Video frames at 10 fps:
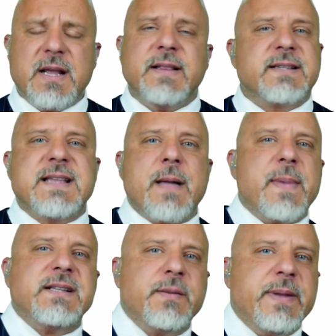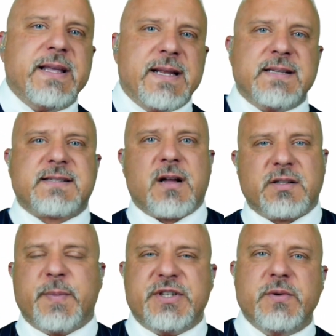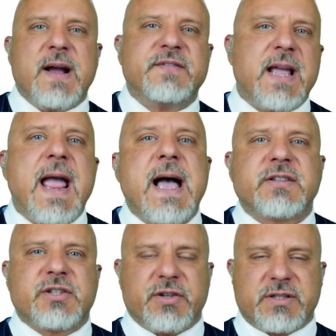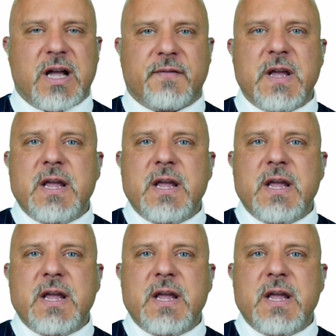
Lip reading: It's not meant to be an insult, but you have to ask yourself,